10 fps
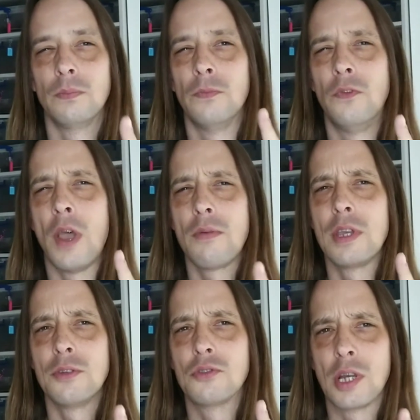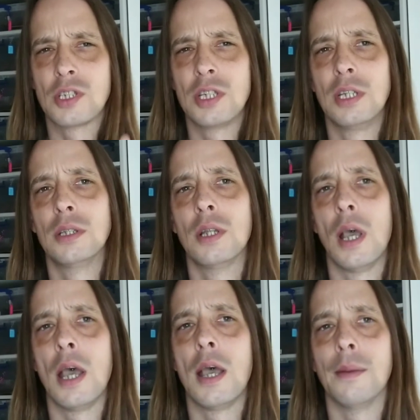Very interesting
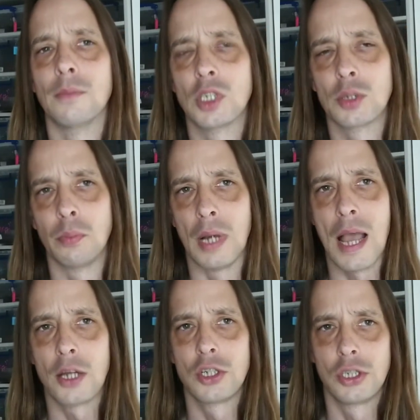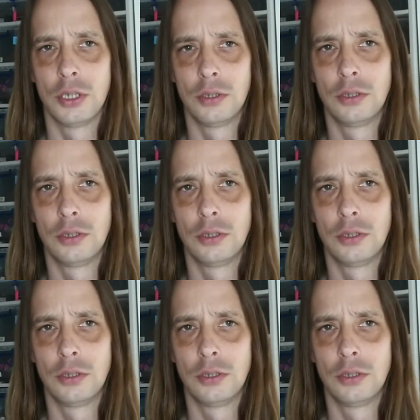splash.